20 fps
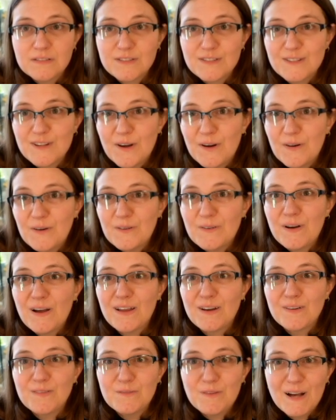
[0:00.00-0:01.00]
snow
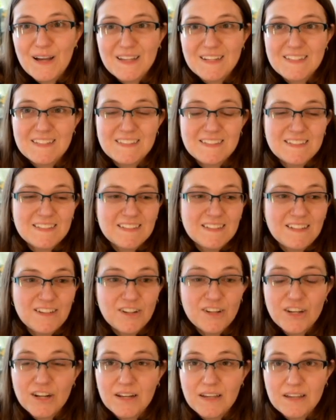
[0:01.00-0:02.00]
and wet,
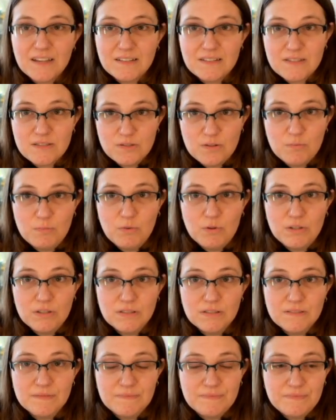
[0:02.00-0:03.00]
you're gonna get snow
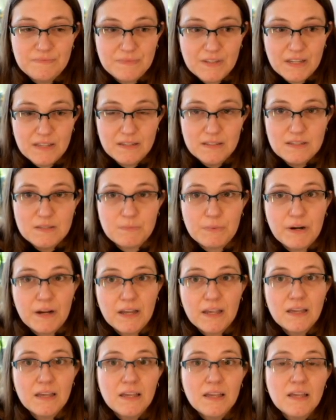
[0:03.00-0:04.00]
mold in the spring.
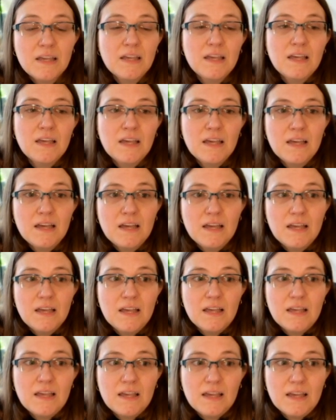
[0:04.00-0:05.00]

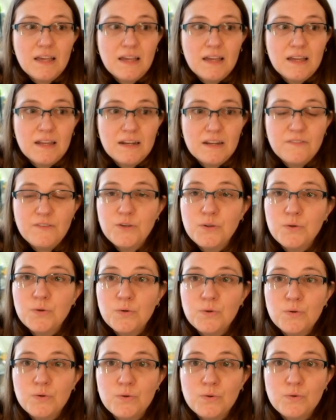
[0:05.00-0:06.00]
And if
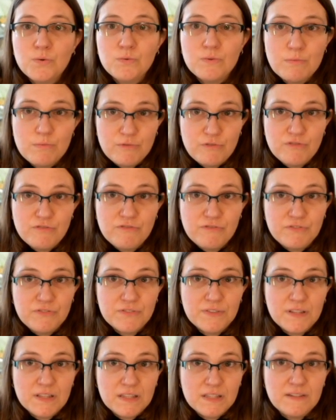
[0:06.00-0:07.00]
you
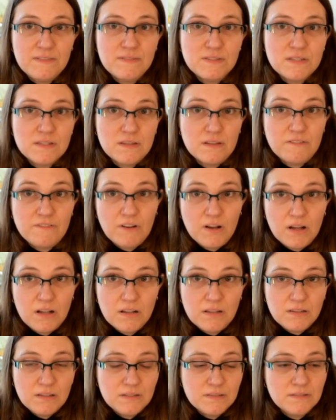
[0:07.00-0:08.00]
remove the leaves in the
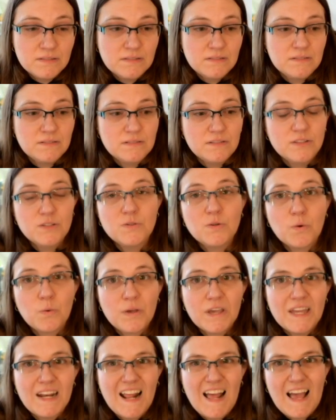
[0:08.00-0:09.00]
fall, you
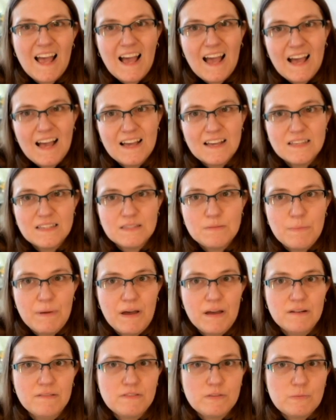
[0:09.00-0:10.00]
don't get as
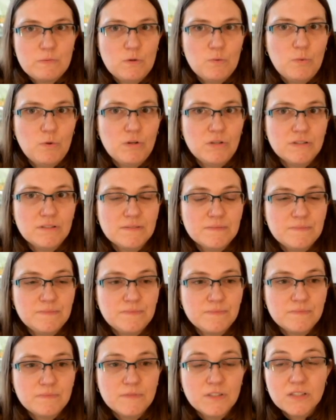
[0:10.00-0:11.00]
bad of snow mold.
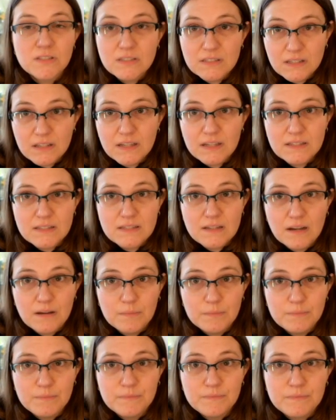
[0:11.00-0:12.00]
You'll still get
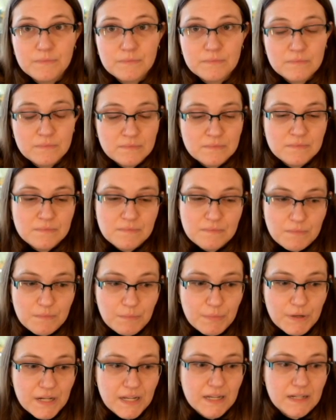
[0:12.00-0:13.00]
some,
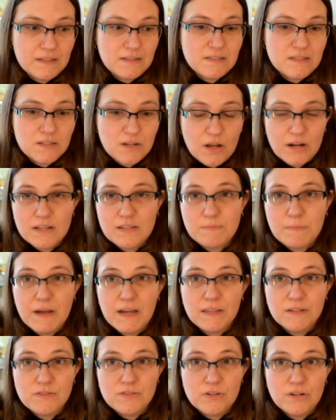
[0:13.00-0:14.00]
but it's not as
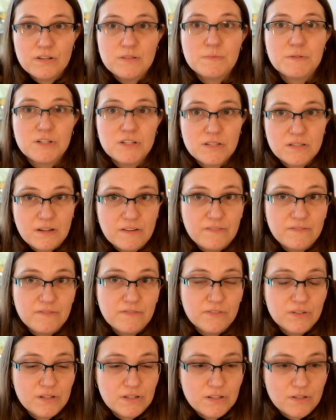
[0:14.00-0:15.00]
bad. There's not as much stuff
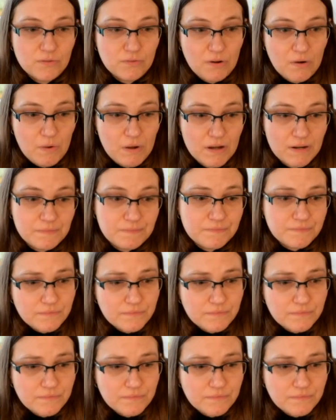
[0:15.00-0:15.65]
for it to grow on.